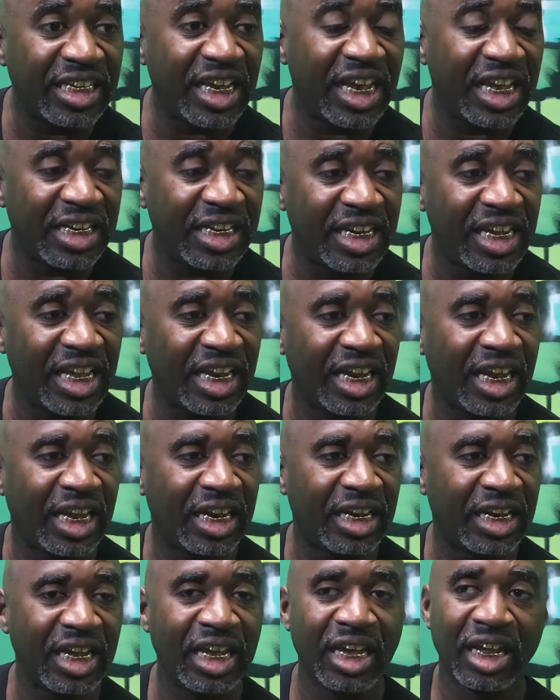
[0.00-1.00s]
He said
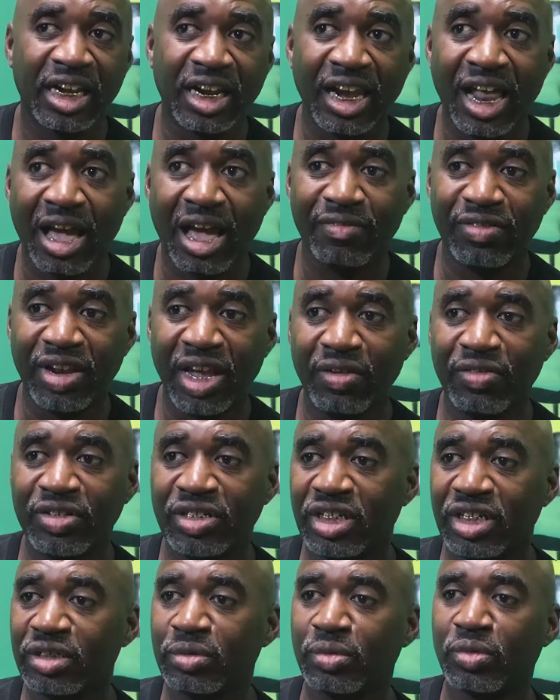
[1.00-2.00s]
Diddy, and then Clive
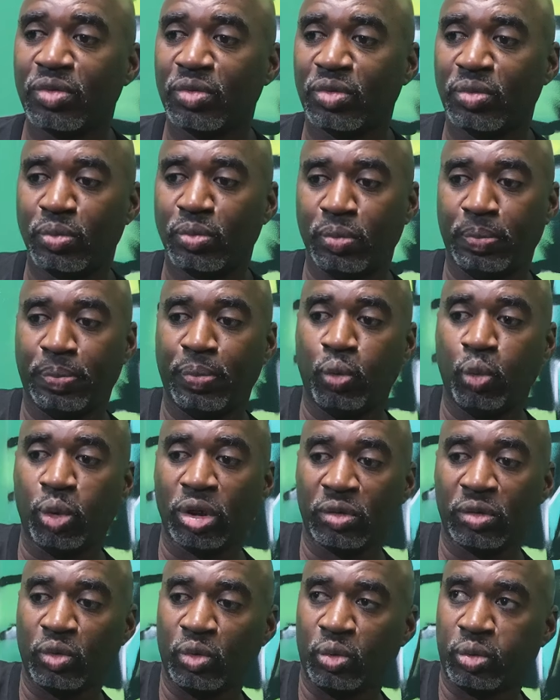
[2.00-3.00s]
Davis just
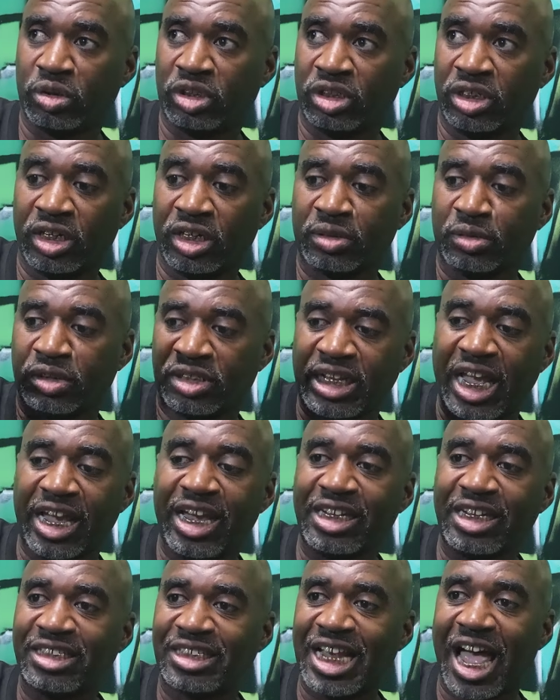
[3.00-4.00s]
was, just
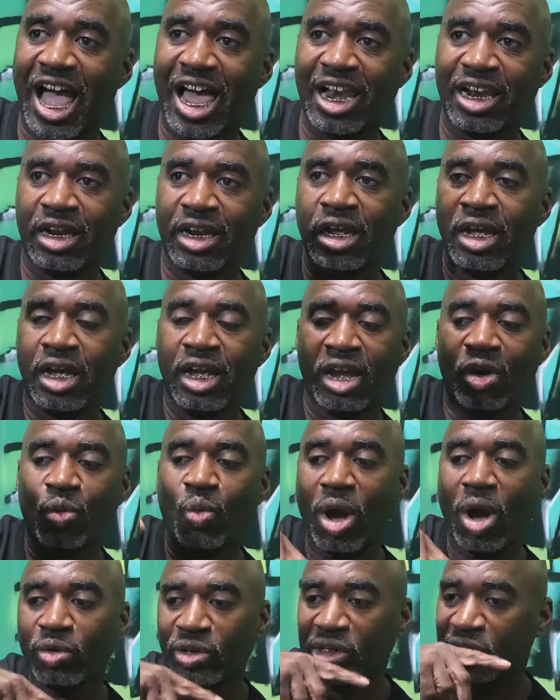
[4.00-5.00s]
stay silent
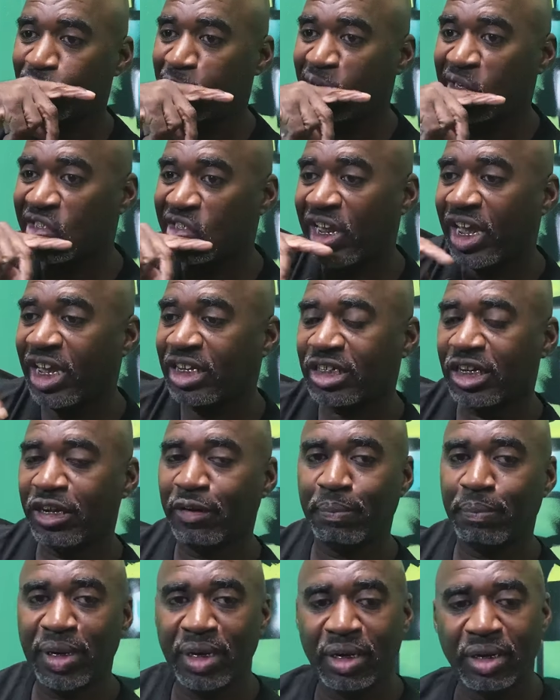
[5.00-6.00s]
and walked his bitch
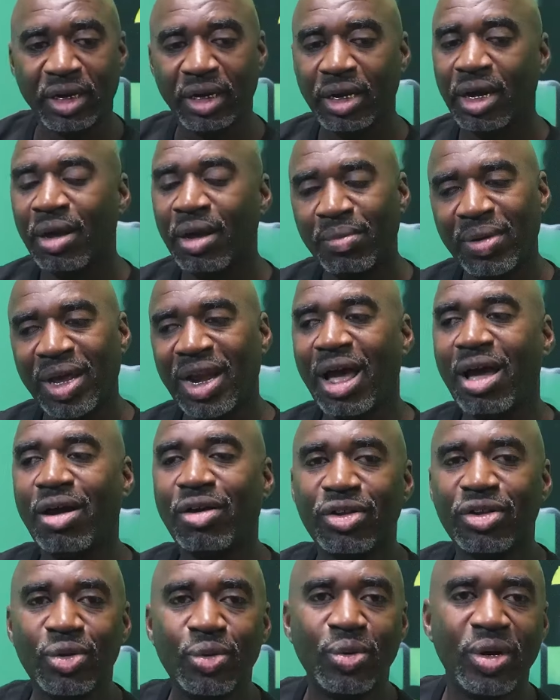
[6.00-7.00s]
ass in the building. Man,
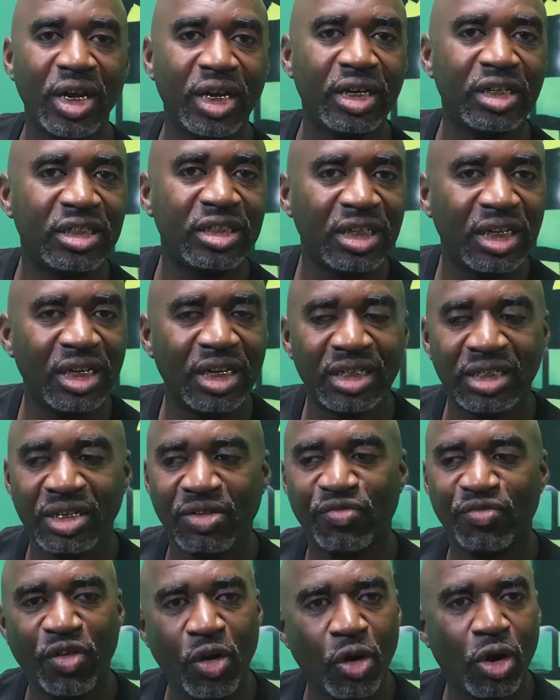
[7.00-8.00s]
all you niggas
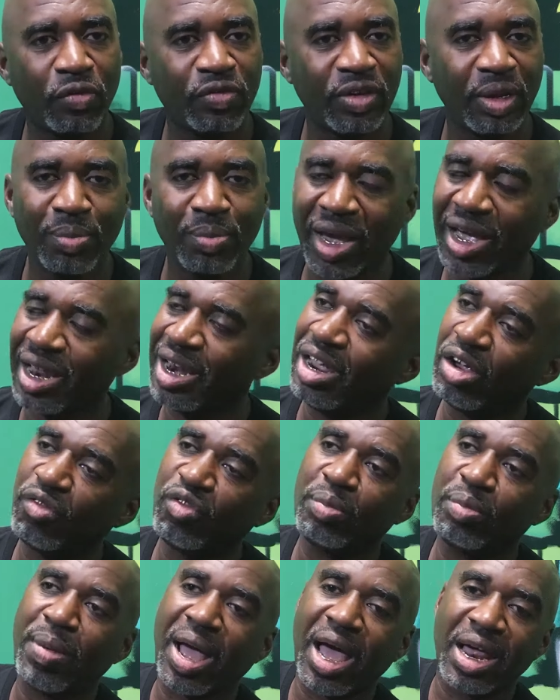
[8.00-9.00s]
is involved. Man,
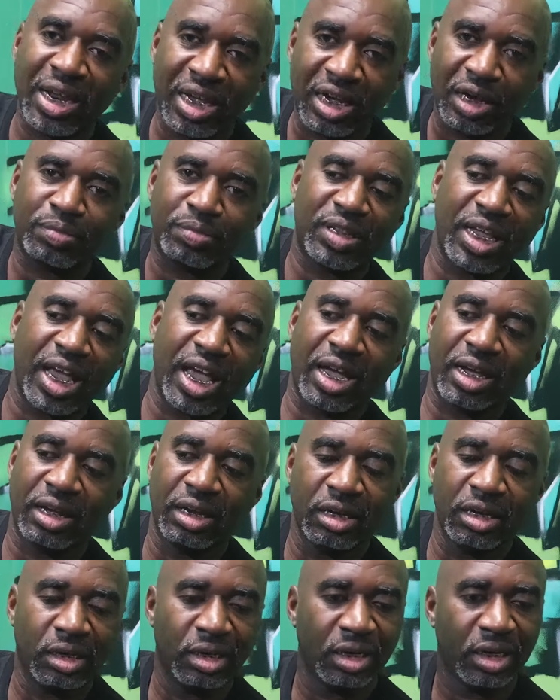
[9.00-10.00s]
everybody up
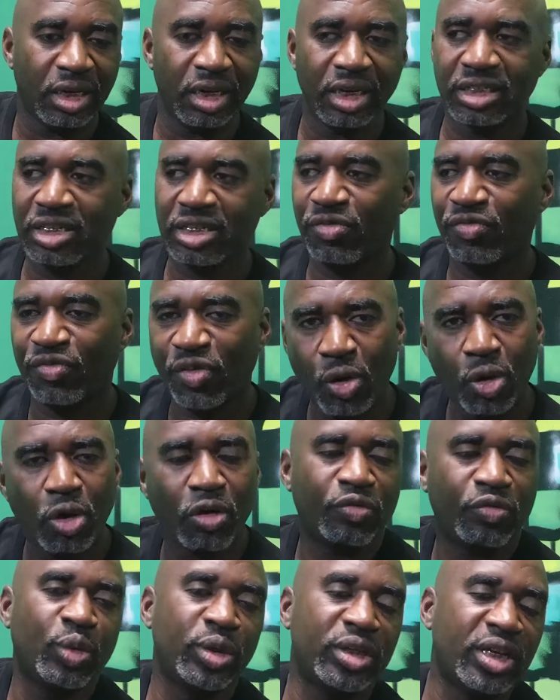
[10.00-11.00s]
there is
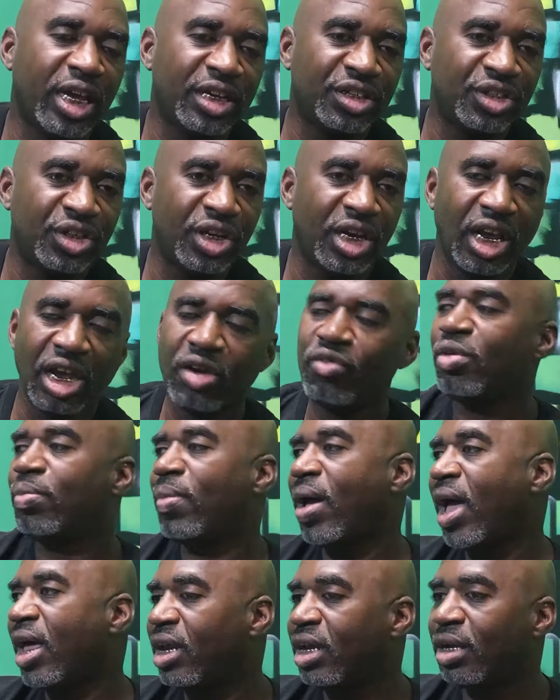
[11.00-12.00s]
involved with that shit.
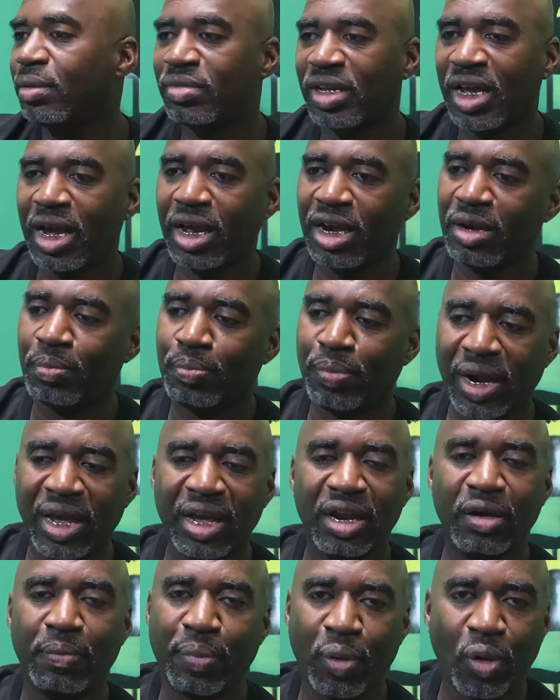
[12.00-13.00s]
Everybody up there that
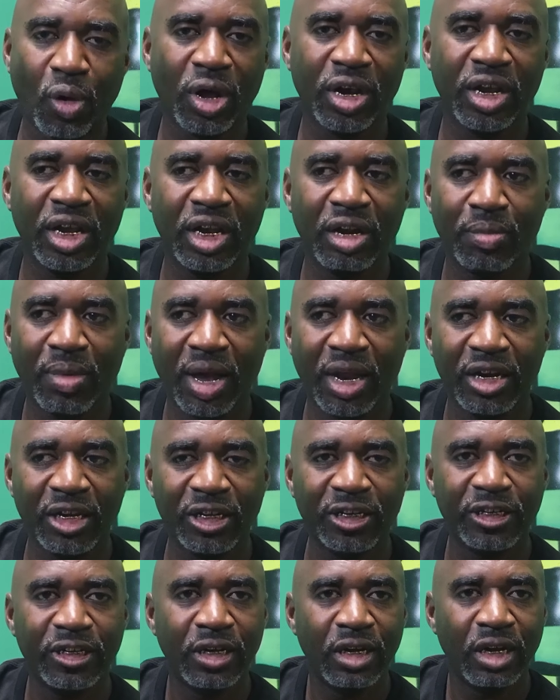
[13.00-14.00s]
played a part in it,
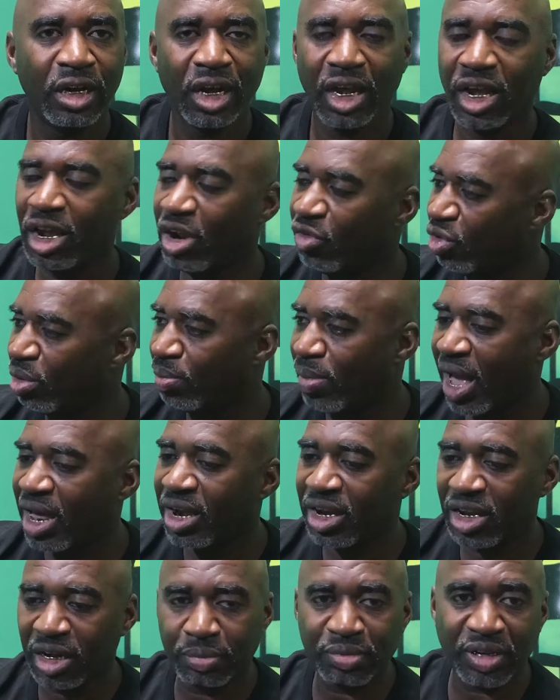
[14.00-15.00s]
my nigga.
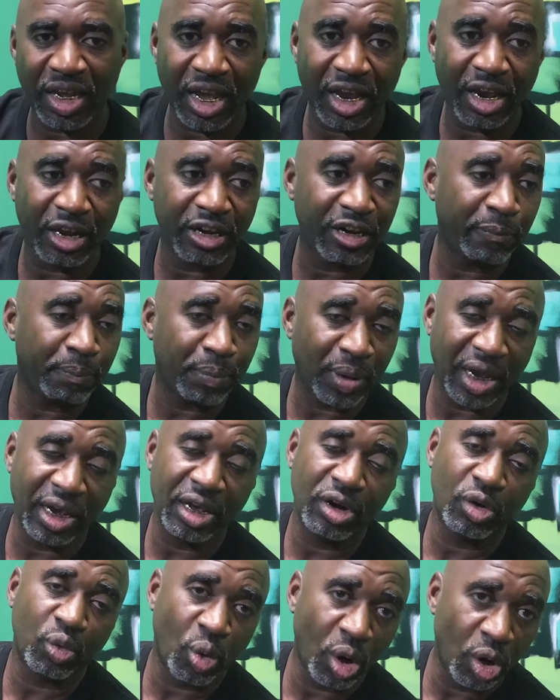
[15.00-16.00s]
Everybody up there that
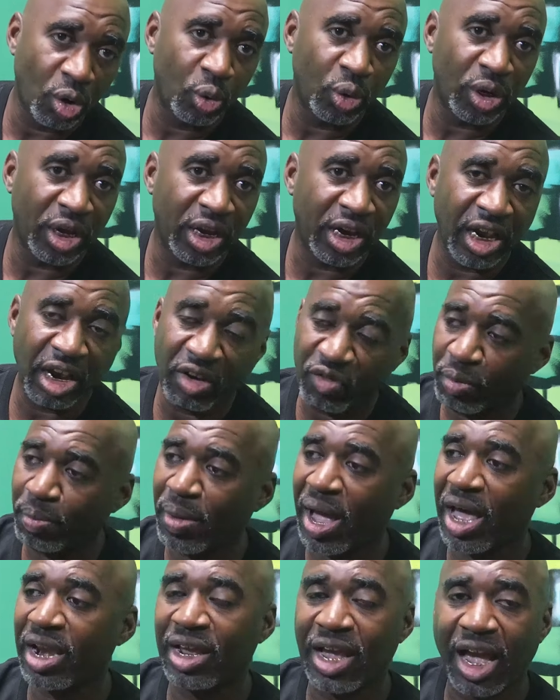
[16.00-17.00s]
played a role in it.
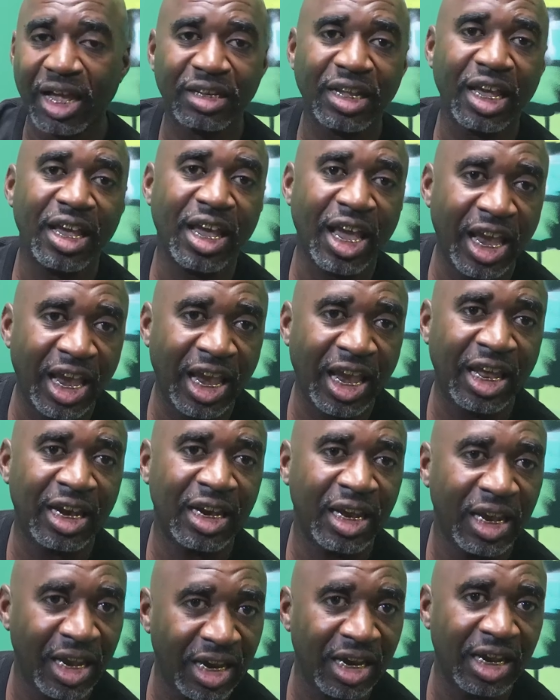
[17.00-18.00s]
Everybody got their
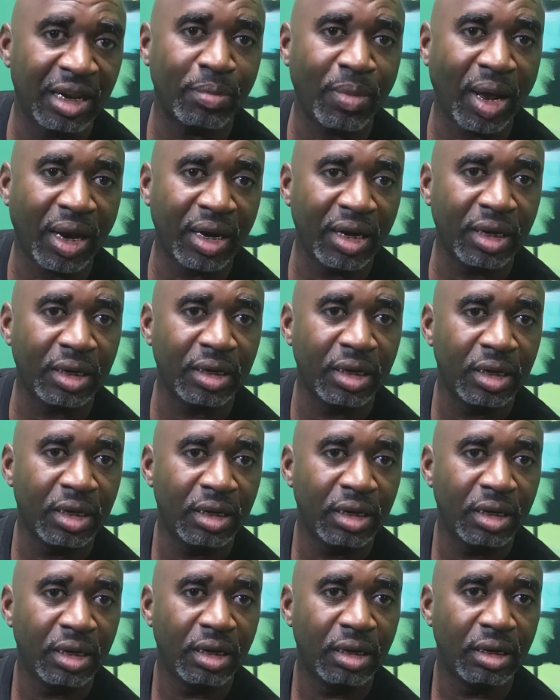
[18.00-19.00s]
hand in it, my
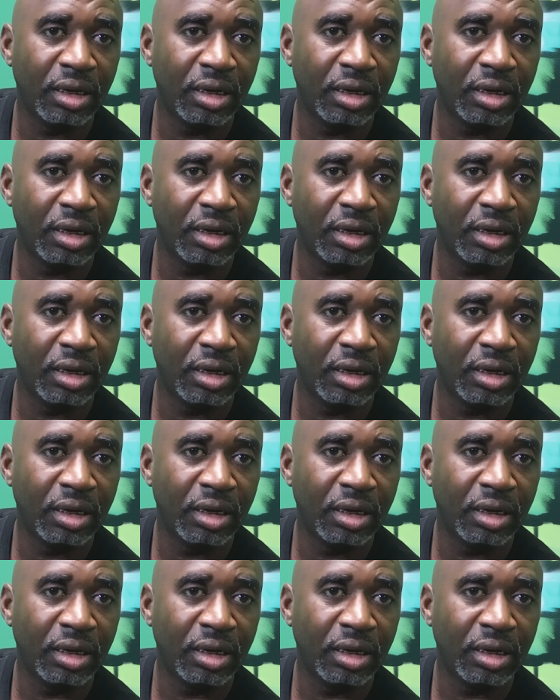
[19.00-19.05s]
nigga.